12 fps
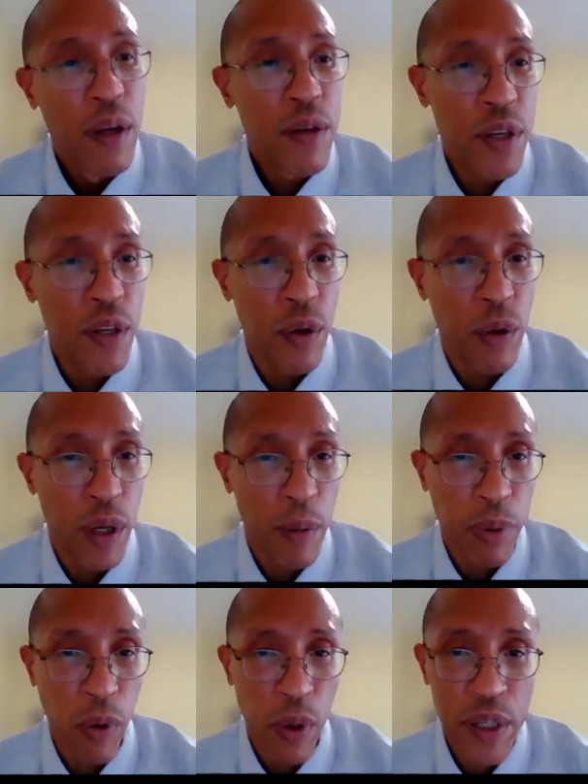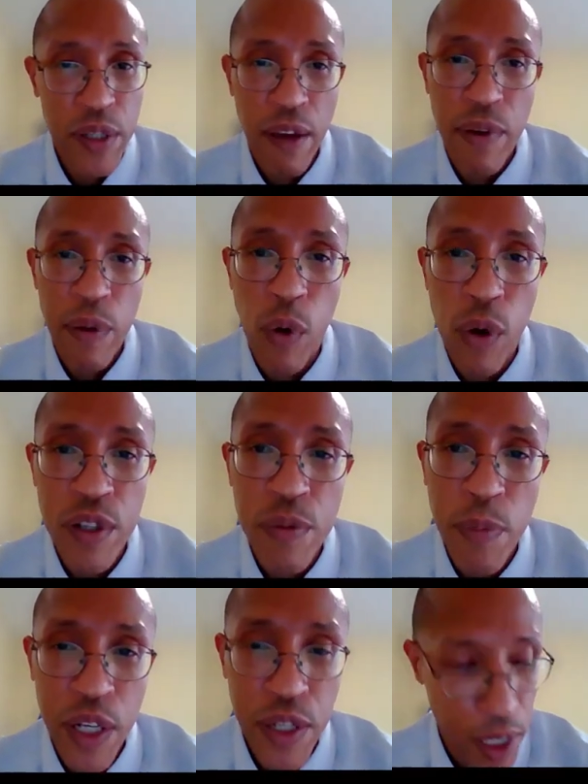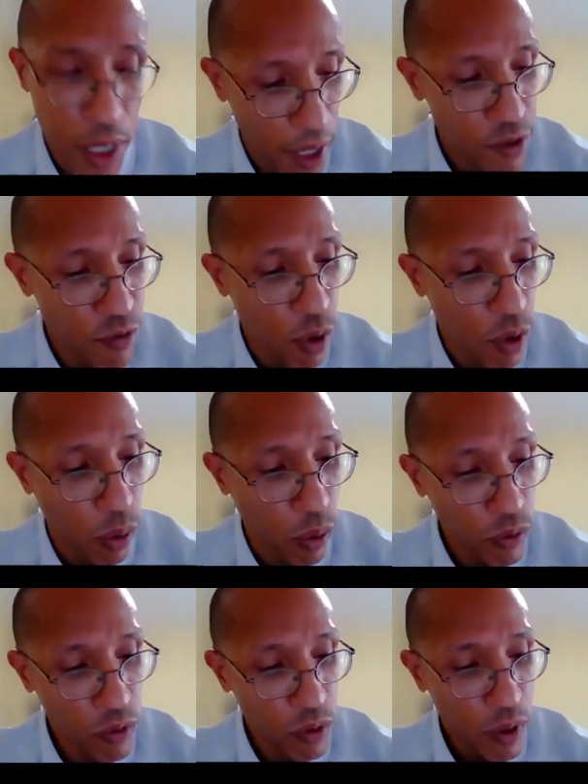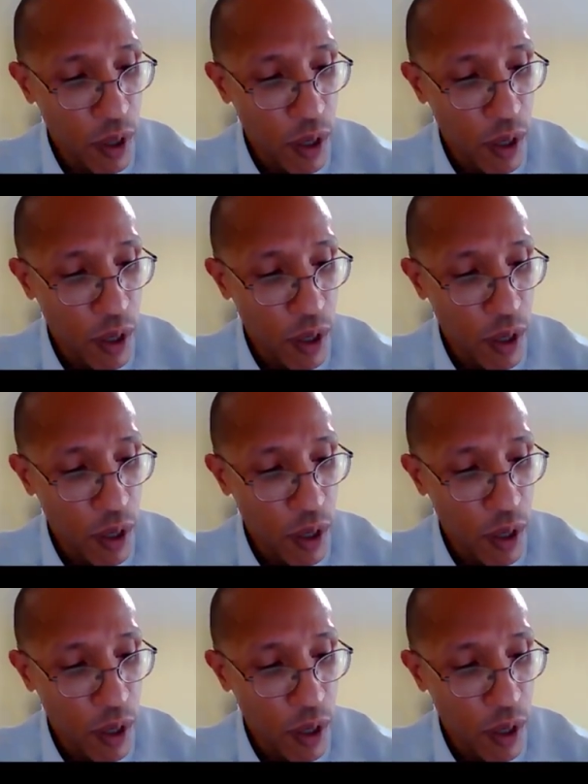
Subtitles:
2, employees having more specialized roles.